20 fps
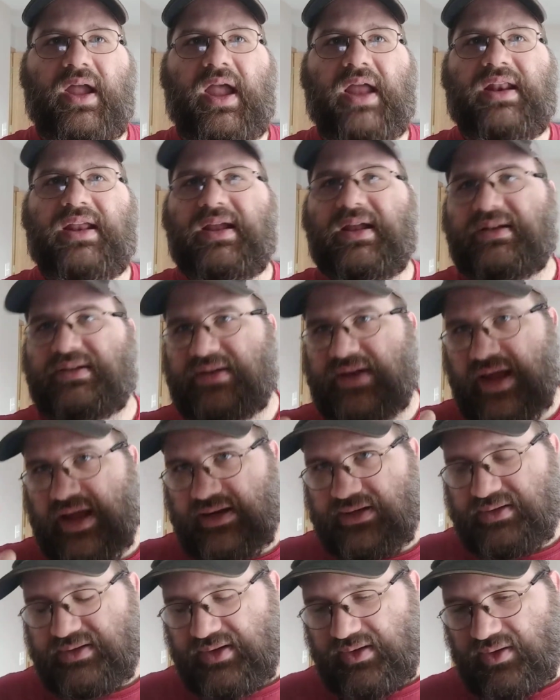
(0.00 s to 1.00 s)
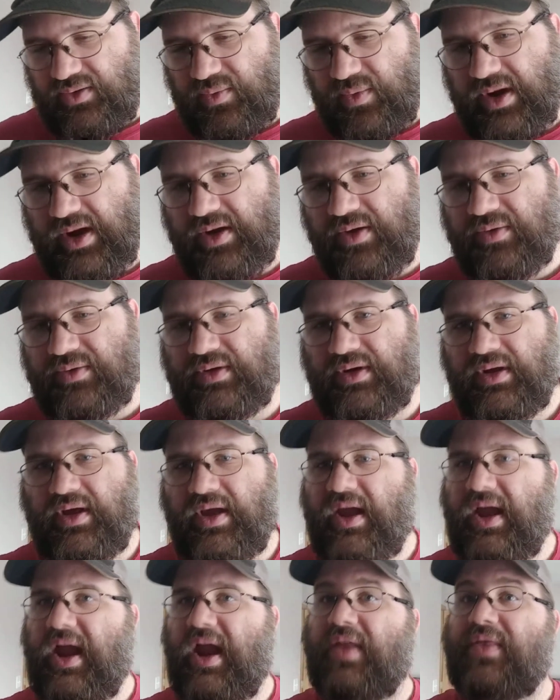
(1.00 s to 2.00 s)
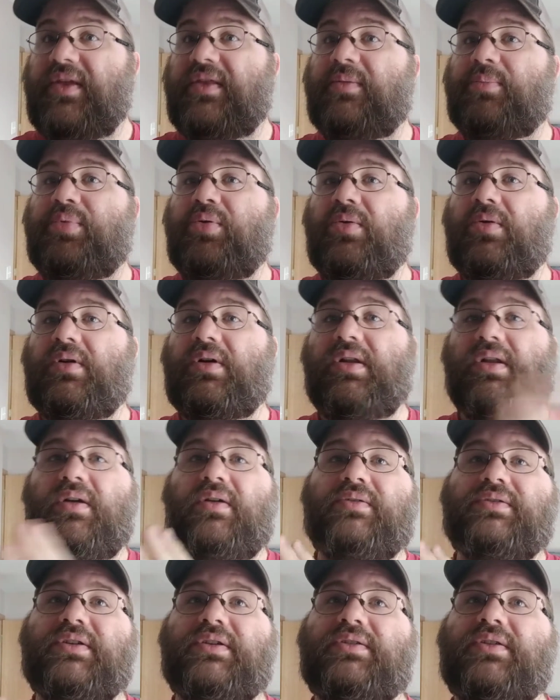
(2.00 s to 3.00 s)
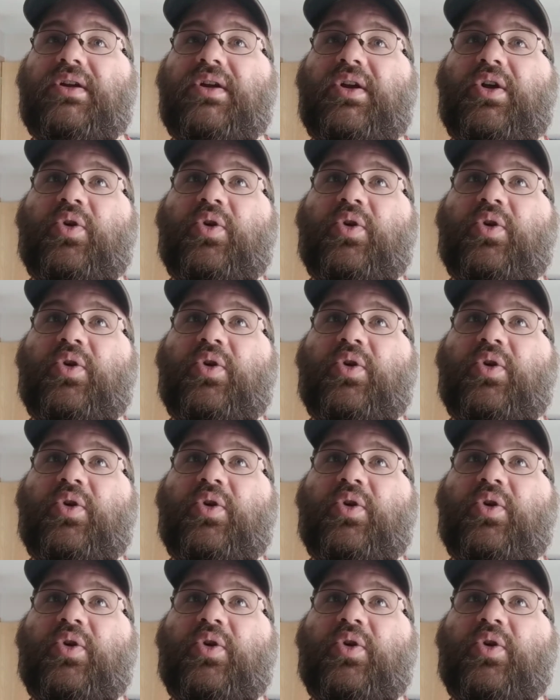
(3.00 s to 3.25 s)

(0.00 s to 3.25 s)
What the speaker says: and he gets knocked to the ground, and then the pool closes.